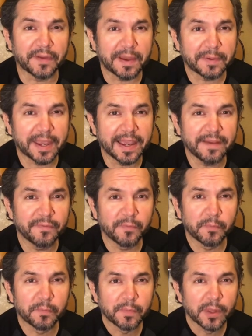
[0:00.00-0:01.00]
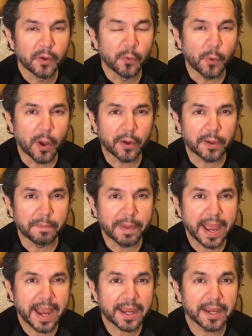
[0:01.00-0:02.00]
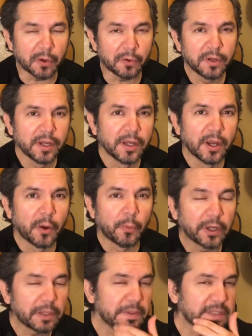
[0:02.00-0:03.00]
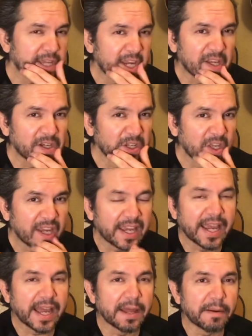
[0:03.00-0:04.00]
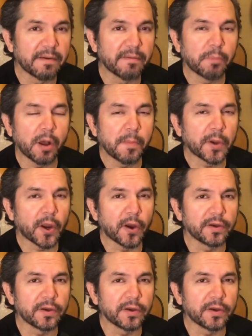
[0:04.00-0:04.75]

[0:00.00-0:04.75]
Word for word: Cave. Welcome back. We're going to be taking a look at Paul McCartney's